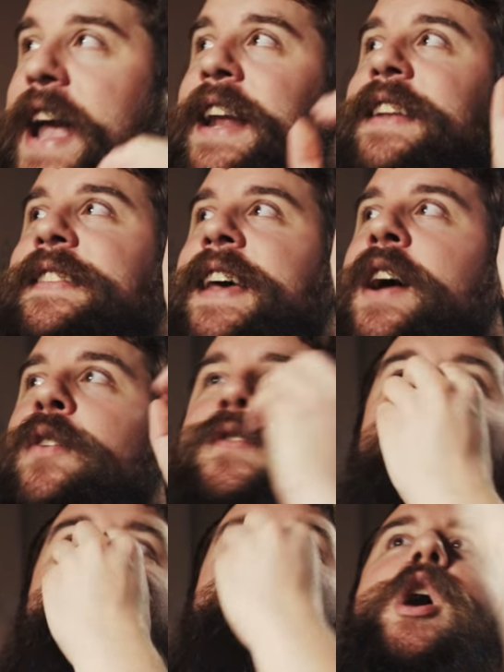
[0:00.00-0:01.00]
and it
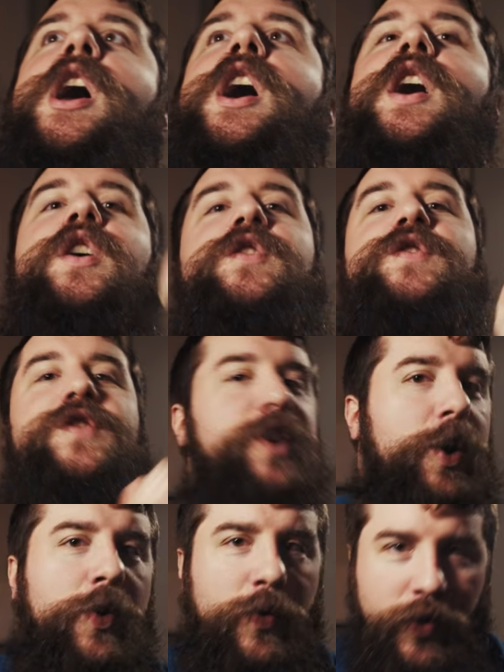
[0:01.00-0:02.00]
sounds
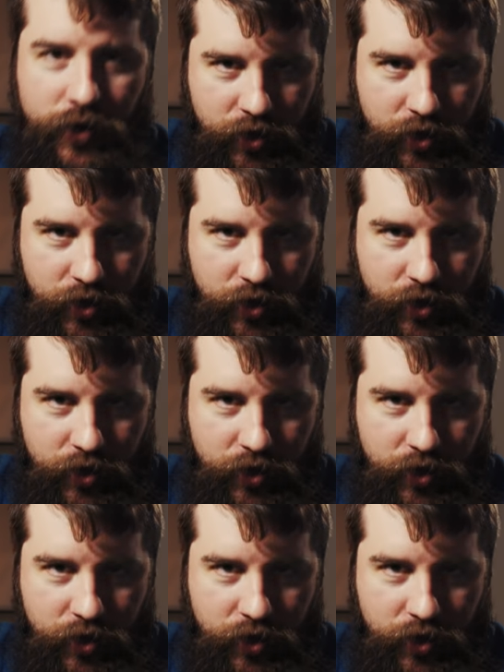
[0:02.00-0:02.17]
so